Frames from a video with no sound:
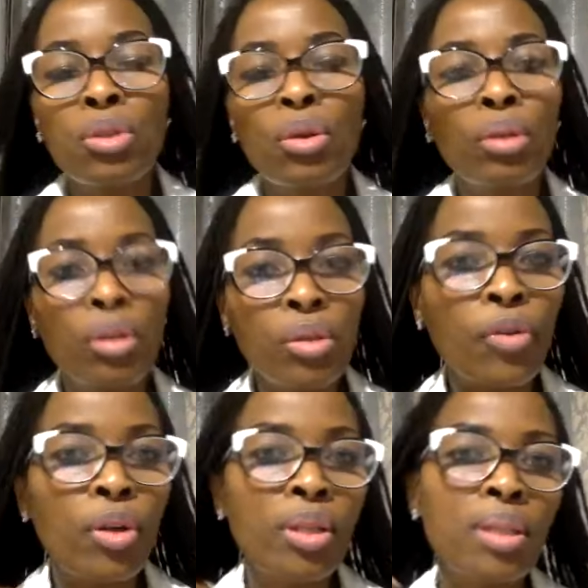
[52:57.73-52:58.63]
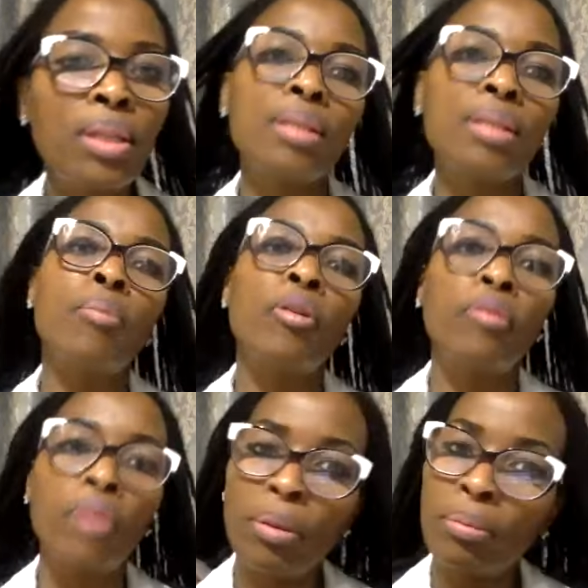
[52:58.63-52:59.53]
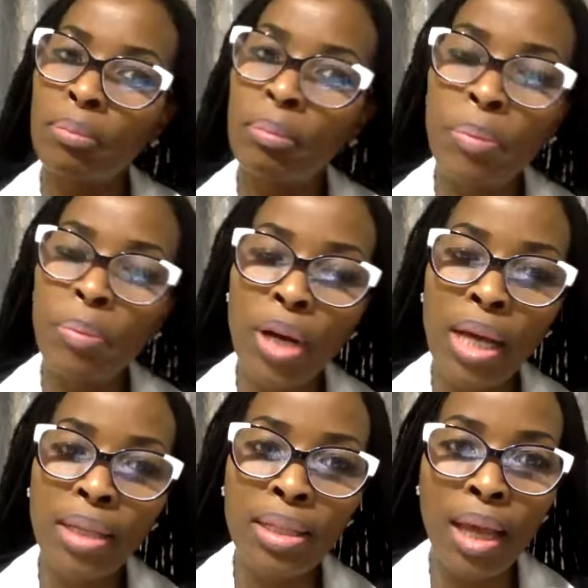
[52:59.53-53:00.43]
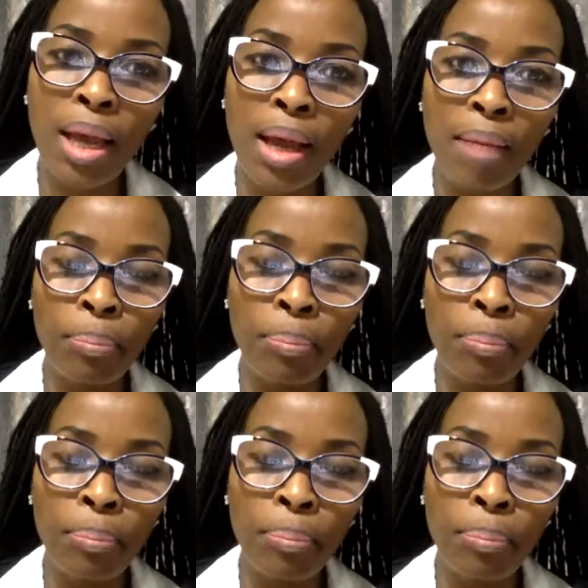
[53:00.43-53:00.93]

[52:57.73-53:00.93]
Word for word: Because, of course, uh, some of uh, my products are